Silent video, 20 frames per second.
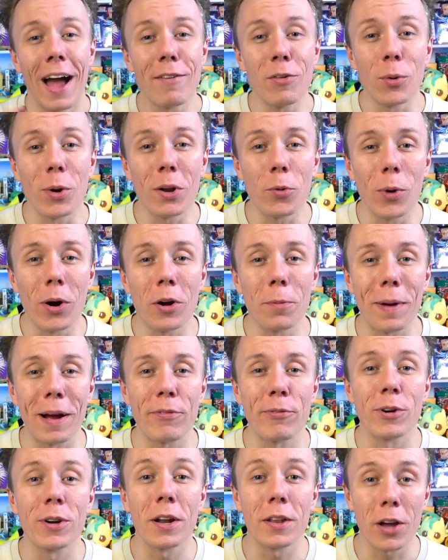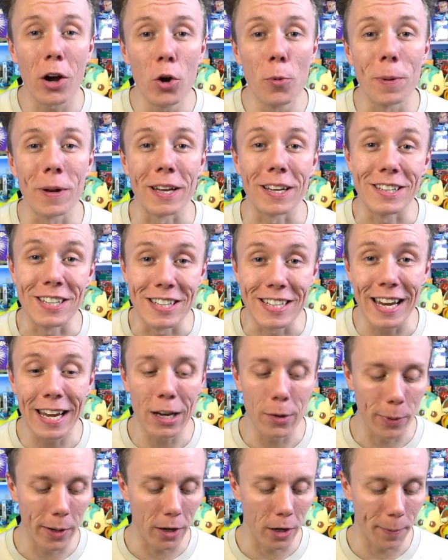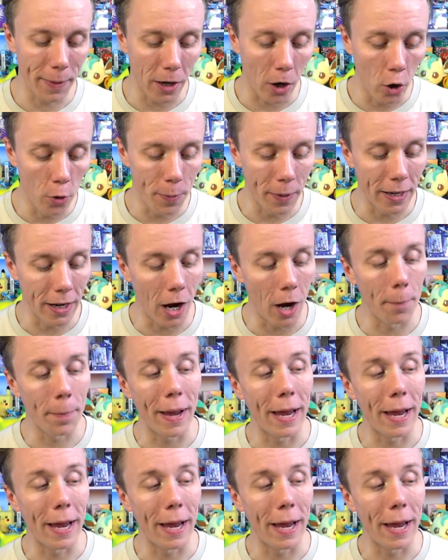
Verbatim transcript: Hey everyone and welcome back for another opening. Today we're going to be opening up